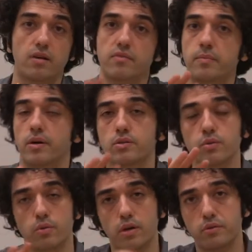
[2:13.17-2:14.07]
of about
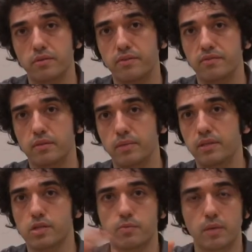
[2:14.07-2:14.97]
250
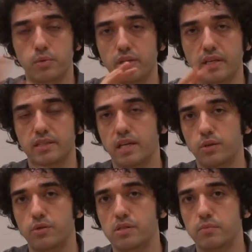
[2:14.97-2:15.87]
meters by putting a 10
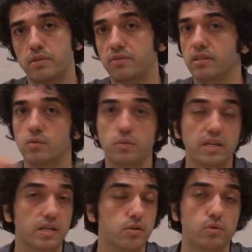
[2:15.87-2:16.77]
meters in between, and we
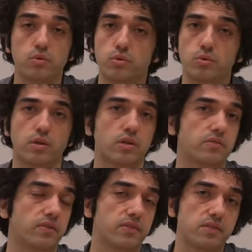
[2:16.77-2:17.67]
can do
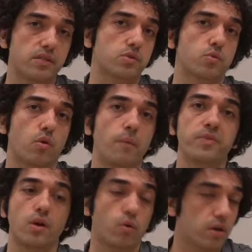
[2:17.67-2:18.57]
256 QAM
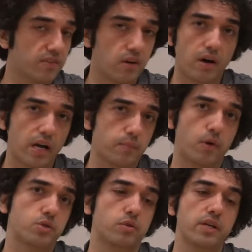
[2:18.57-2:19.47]
or even higher
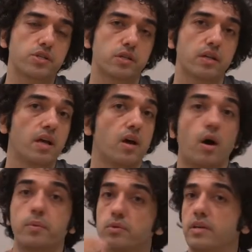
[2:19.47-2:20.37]
modulation
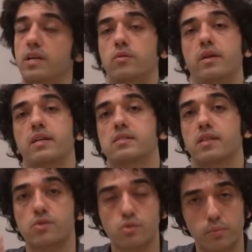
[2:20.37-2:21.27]
up to data rates
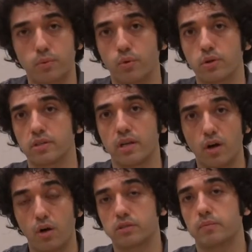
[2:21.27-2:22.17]
that support
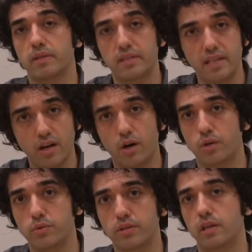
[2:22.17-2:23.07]
ultimately
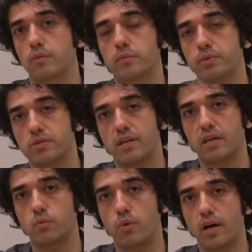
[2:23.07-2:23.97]
100 gigabit per
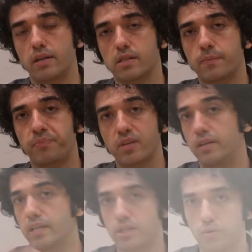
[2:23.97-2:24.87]
second wireless link